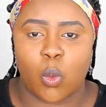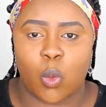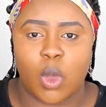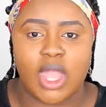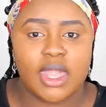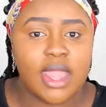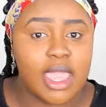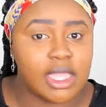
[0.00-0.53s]

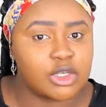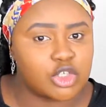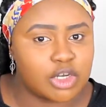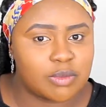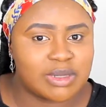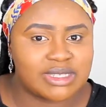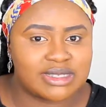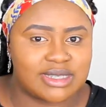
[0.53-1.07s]

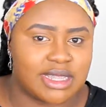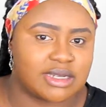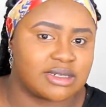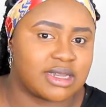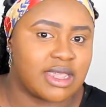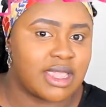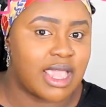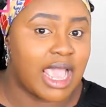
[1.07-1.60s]

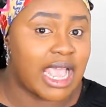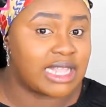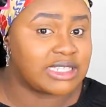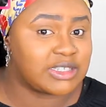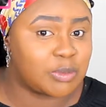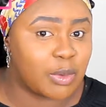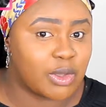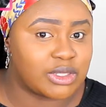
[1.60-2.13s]
100%
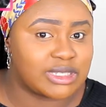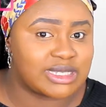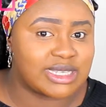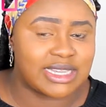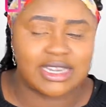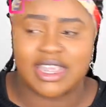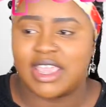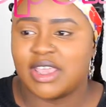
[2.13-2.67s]

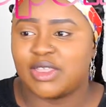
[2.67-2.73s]
unsponsored.